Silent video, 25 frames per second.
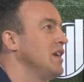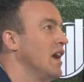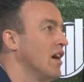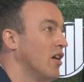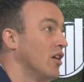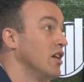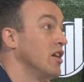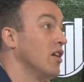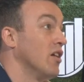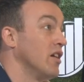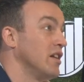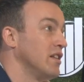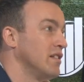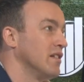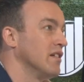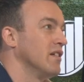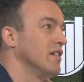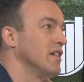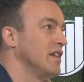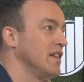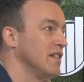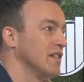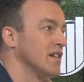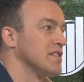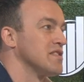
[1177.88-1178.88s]
yeah, I, I
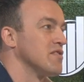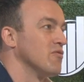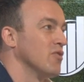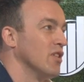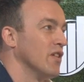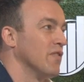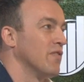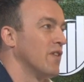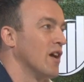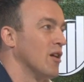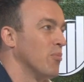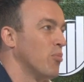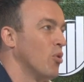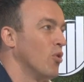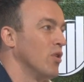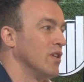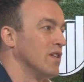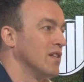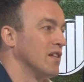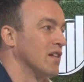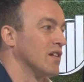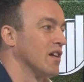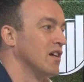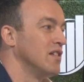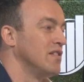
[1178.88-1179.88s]
I think that's a real fair
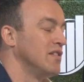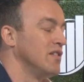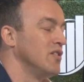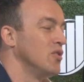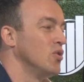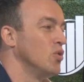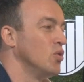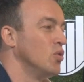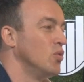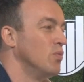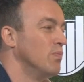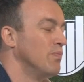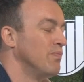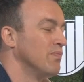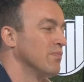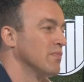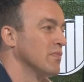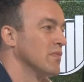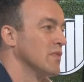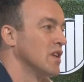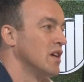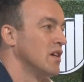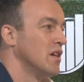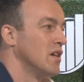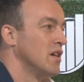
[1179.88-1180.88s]
point. Like I do,
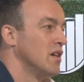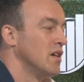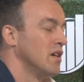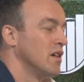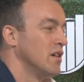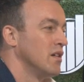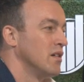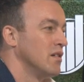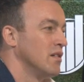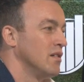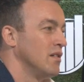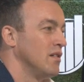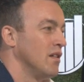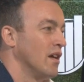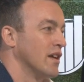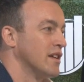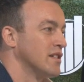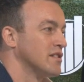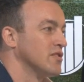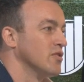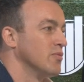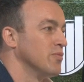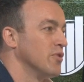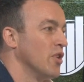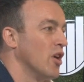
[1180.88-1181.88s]

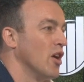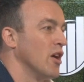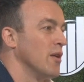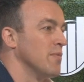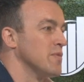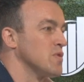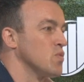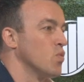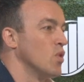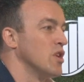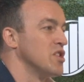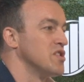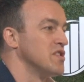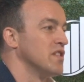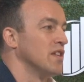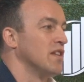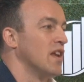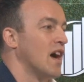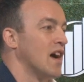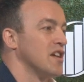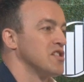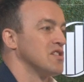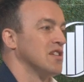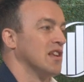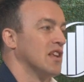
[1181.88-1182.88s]
like sometimes wish the
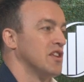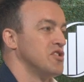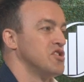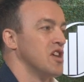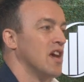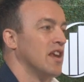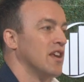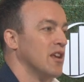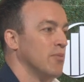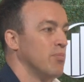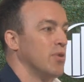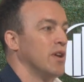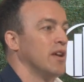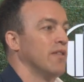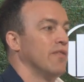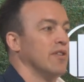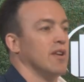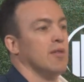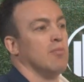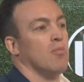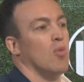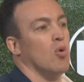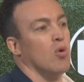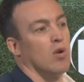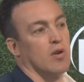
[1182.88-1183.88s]
national agenda
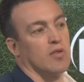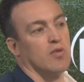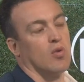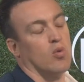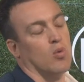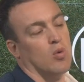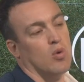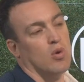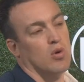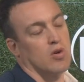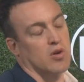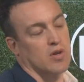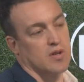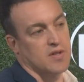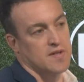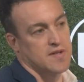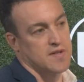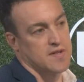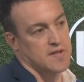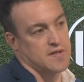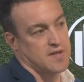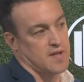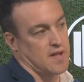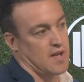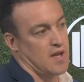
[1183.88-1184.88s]
pivoted more
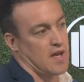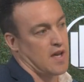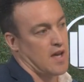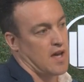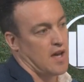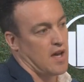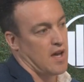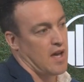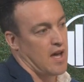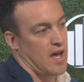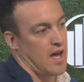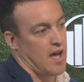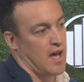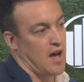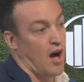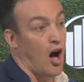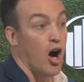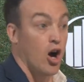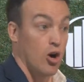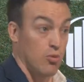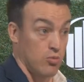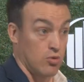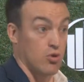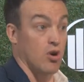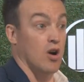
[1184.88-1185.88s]
towards uh,
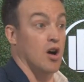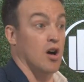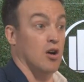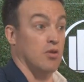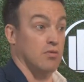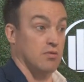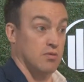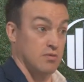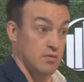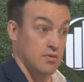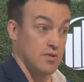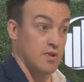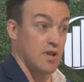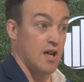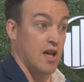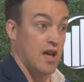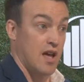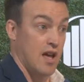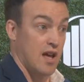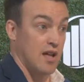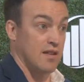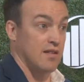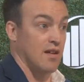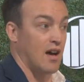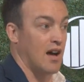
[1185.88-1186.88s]
homegrown
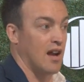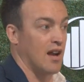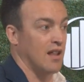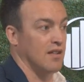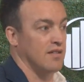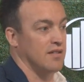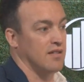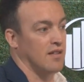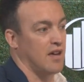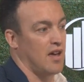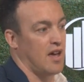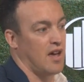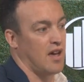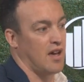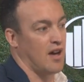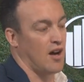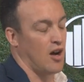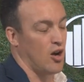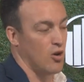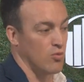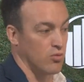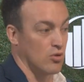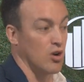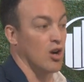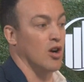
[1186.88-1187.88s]
uh, talent, uh,
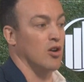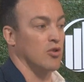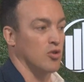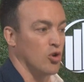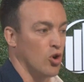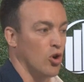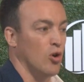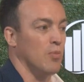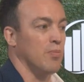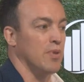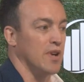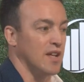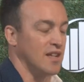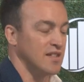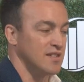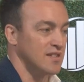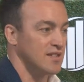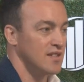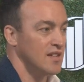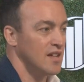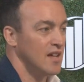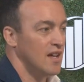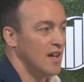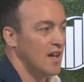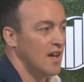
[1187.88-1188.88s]
homegrown
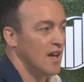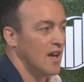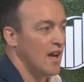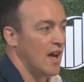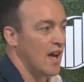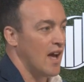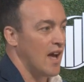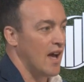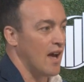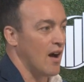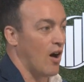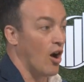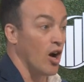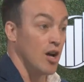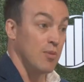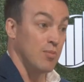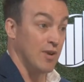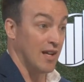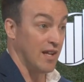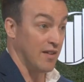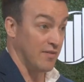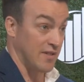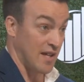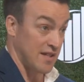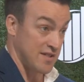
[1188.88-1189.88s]
companies. Uh, I
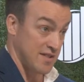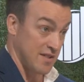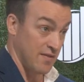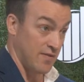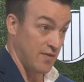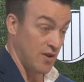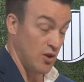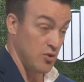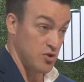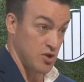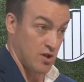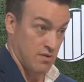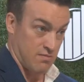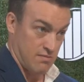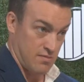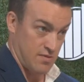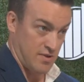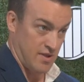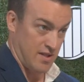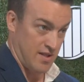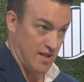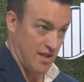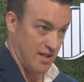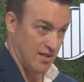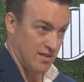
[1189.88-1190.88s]
believe that's the future.
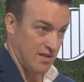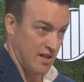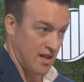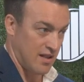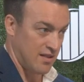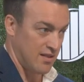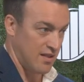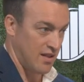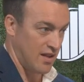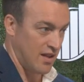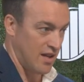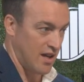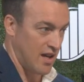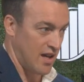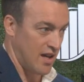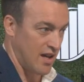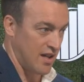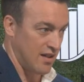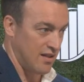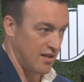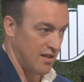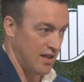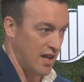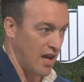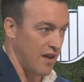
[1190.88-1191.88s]
I think that the
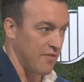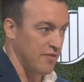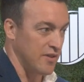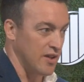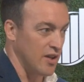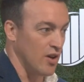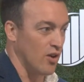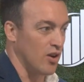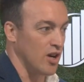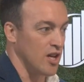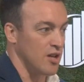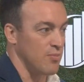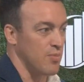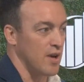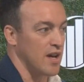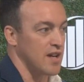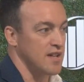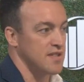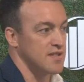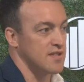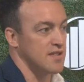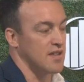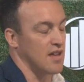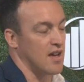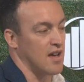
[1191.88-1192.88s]
uh, the FDI
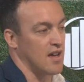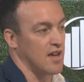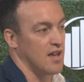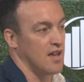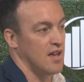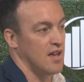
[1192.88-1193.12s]
based